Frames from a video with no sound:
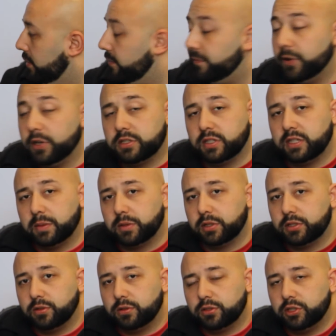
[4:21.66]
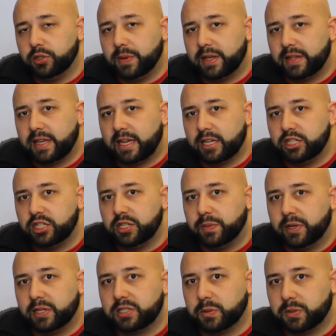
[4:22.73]
Firstly, I'm going to talk to you about the
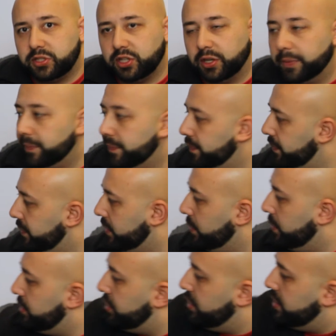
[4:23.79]
HDMI switcher, which